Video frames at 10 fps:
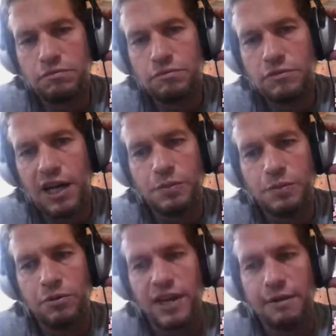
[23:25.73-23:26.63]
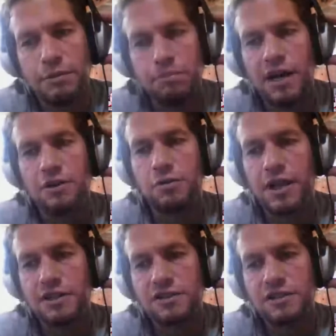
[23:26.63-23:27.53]
A lot of these people can't be bothered
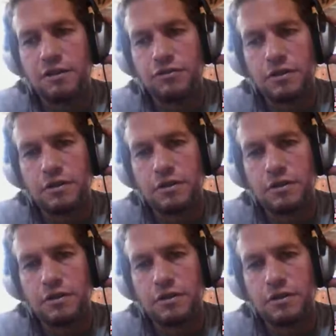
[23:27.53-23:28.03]
with that stuff.